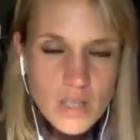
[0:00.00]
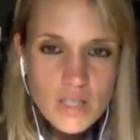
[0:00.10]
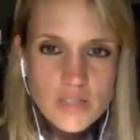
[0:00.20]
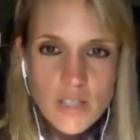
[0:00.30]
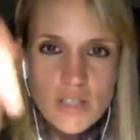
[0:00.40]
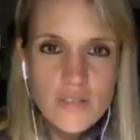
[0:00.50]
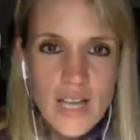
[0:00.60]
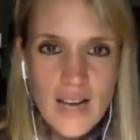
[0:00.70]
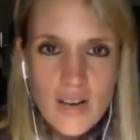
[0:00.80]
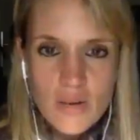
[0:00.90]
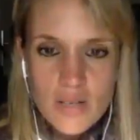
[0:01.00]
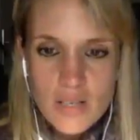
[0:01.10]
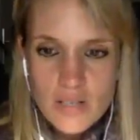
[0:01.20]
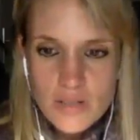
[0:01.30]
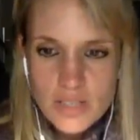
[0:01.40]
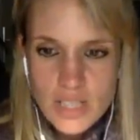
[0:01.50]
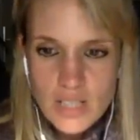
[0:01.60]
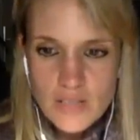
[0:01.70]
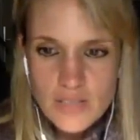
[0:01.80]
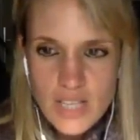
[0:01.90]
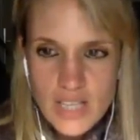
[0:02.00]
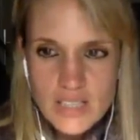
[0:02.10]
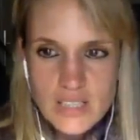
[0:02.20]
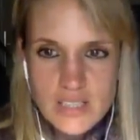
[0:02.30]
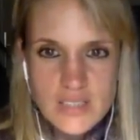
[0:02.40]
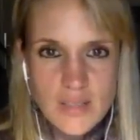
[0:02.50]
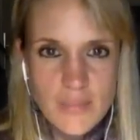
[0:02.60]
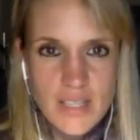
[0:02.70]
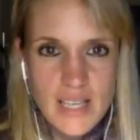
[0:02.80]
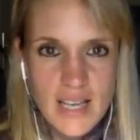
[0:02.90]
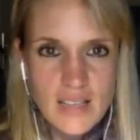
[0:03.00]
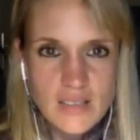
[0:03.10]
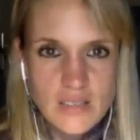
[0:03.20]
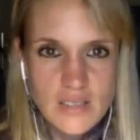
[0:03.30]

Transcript: So you've changed it to something else?